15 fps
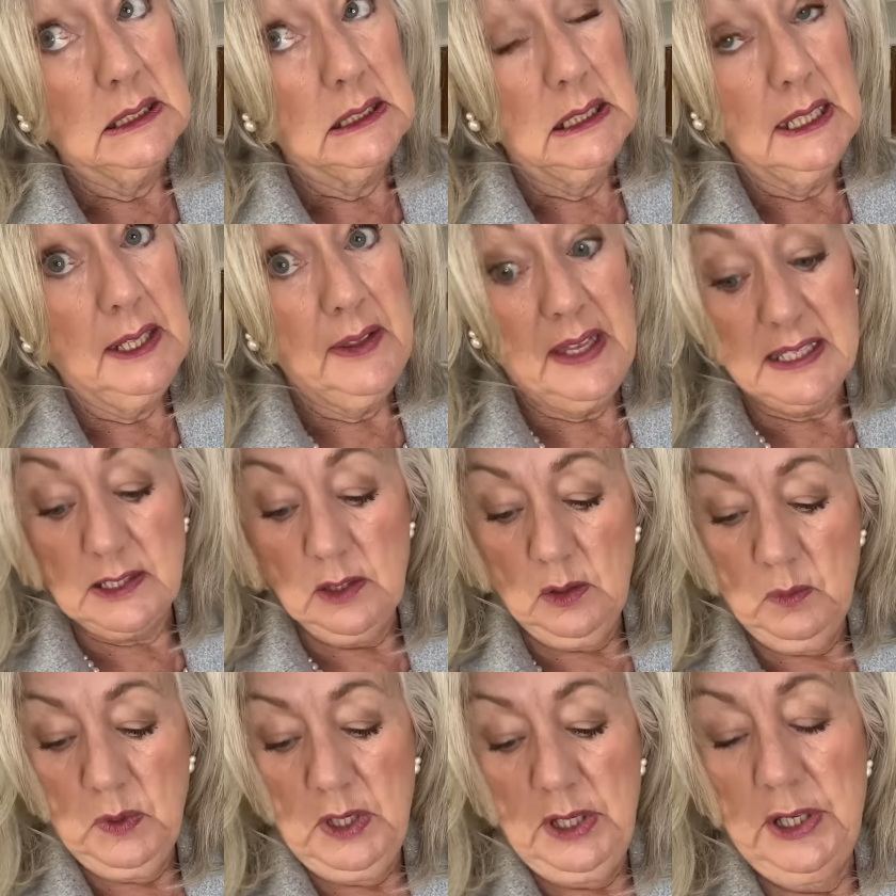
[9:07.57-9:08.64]
No, that's not a
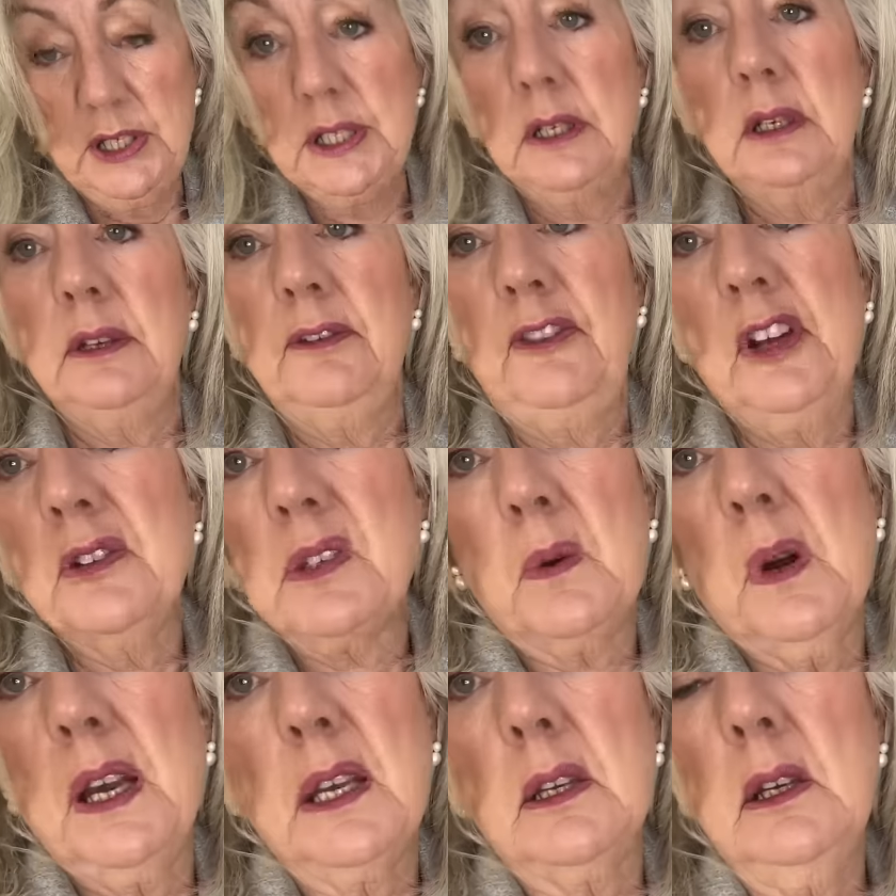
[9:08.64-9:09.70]
word. It feels
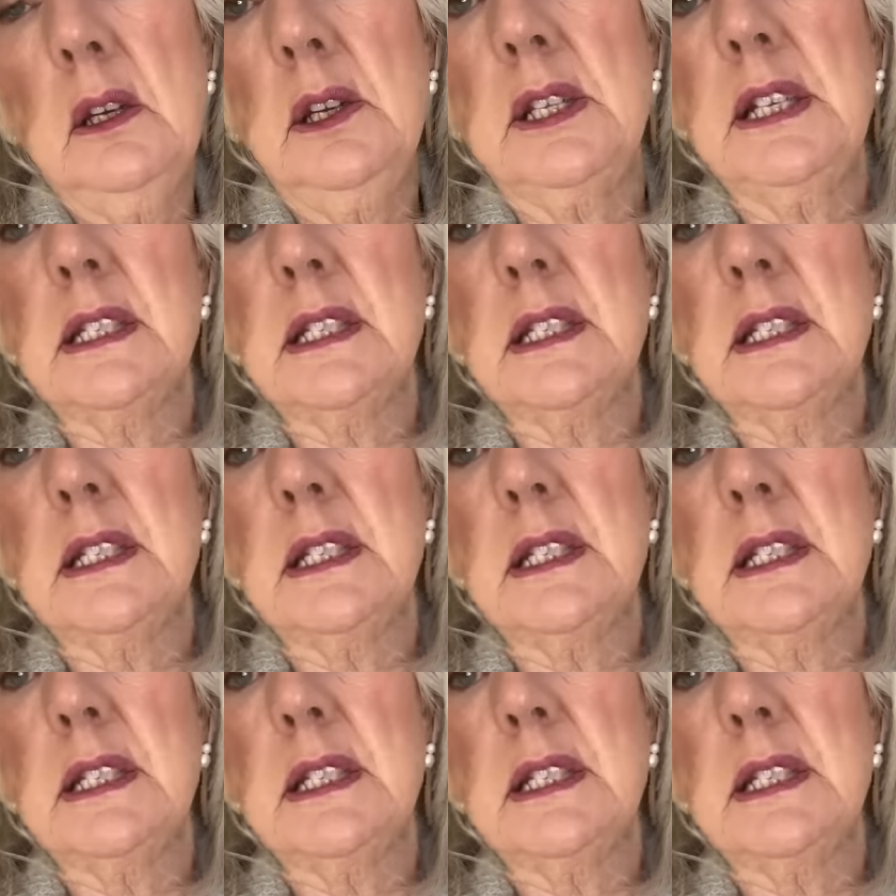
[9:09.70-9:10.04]
quite good.